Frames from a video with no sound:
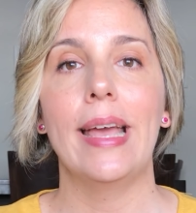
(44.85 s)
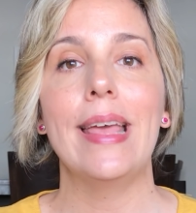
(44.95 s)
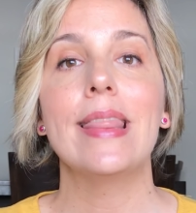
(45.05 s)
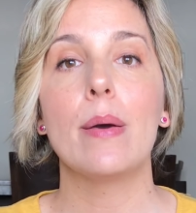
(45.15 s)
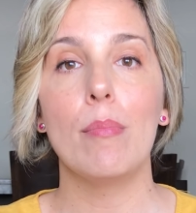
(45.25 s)

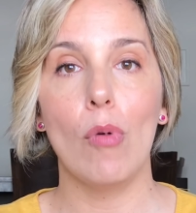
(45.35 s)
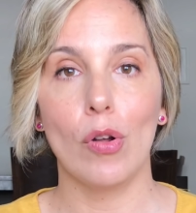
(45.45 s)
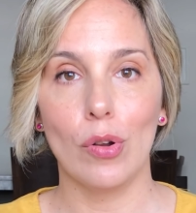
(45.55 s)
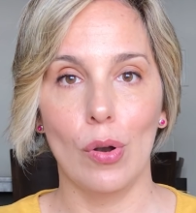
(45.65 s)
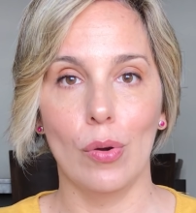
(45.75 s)
in the
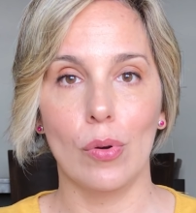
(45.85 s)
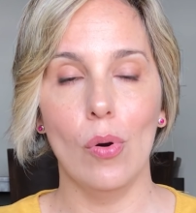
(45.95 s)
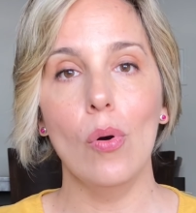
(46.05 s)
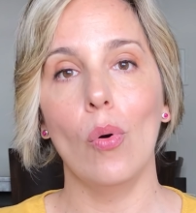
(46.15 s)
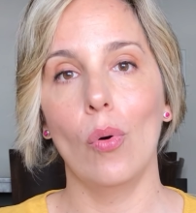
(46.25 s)
monologue
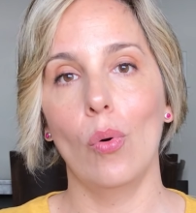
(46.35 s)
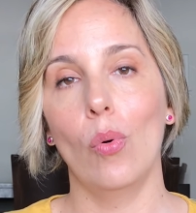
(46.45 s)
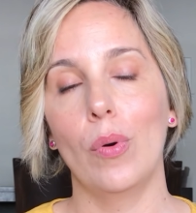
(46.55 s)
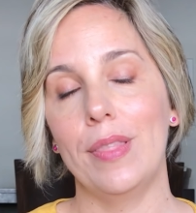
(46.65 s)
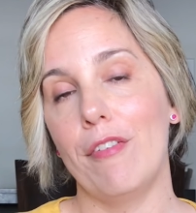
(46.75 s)

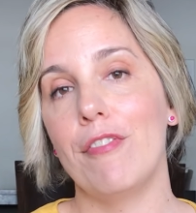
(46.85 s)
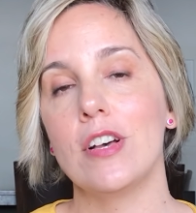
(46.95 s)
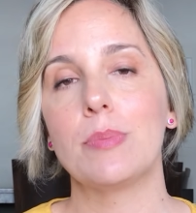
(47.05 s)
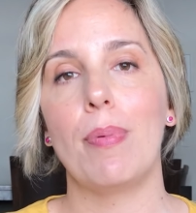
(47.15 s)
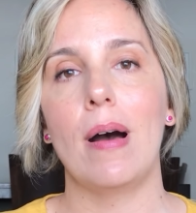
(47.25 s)
or in the
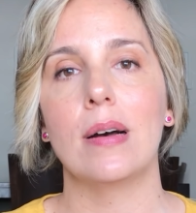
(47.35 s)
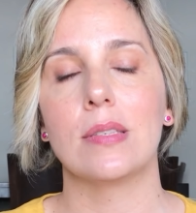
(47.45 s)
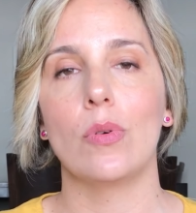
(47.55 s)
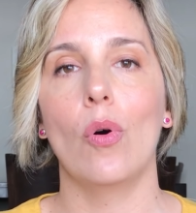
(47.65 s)
first part